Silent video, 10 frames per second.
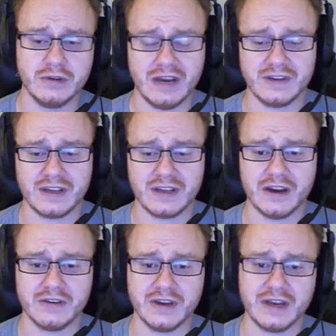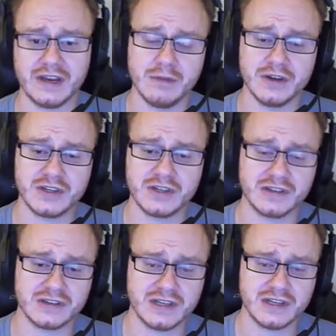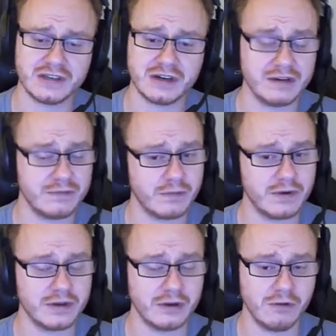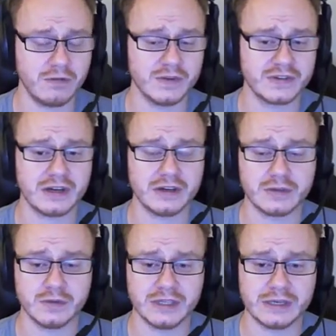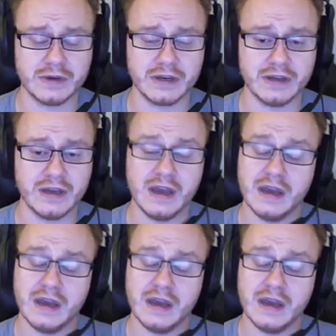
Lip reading: you have to calculate how much heat is necessary for it to go from a solid to a liquid.